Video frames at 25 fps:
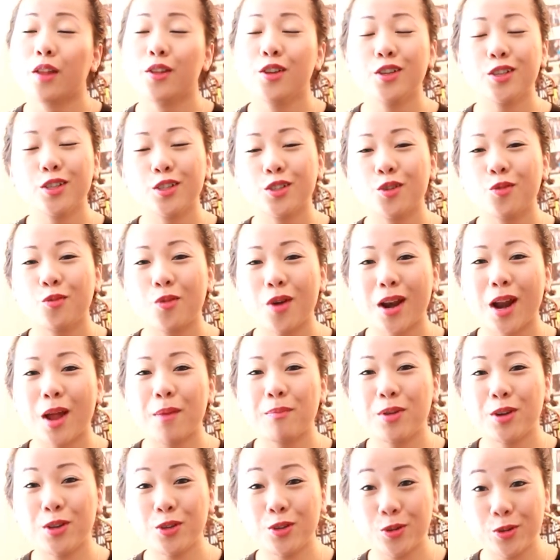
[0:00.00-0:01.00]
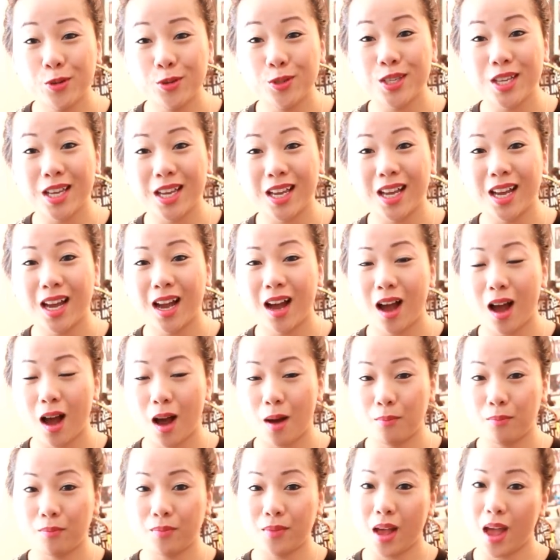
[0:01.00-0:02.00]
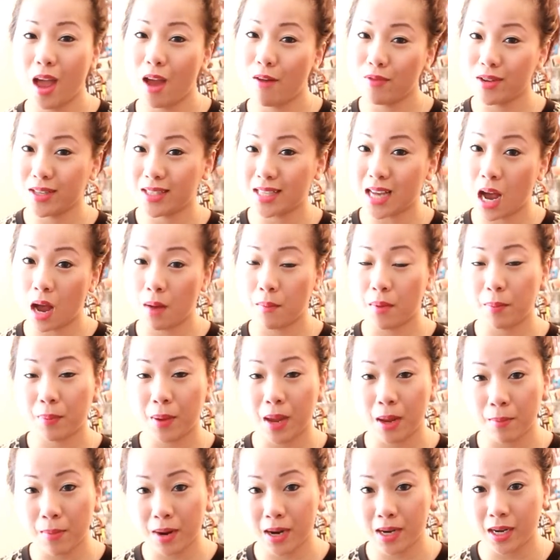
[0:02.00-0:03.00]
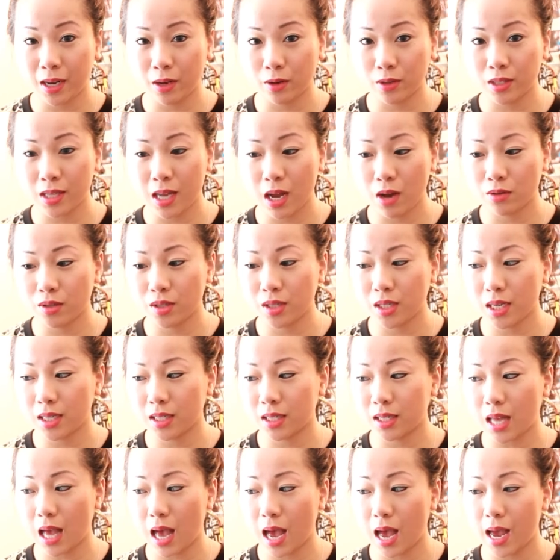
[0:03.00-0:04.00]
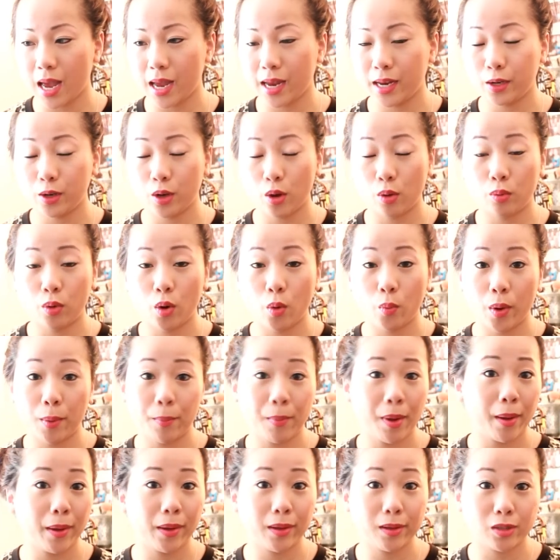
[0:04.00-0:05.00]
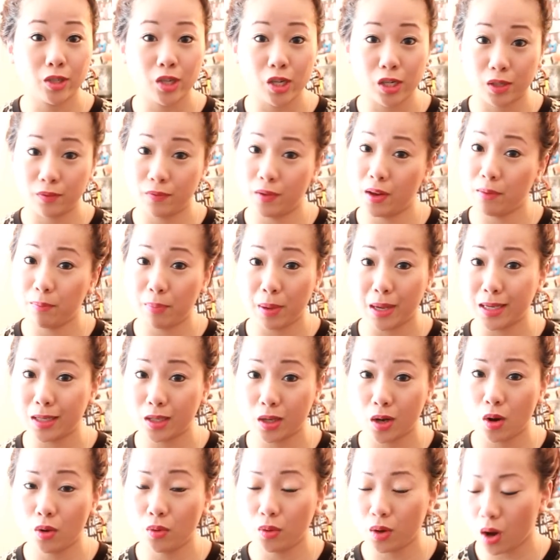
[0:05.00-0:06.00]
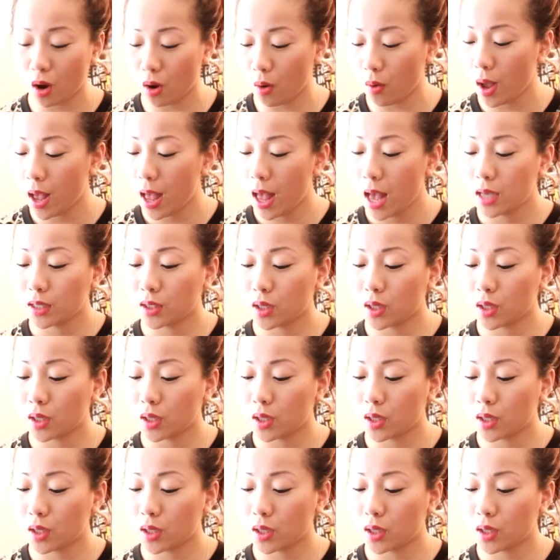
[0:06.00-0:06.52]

This is the one I've been using every time I paint my nails now, since I don't know where my Cheshvi base coat go.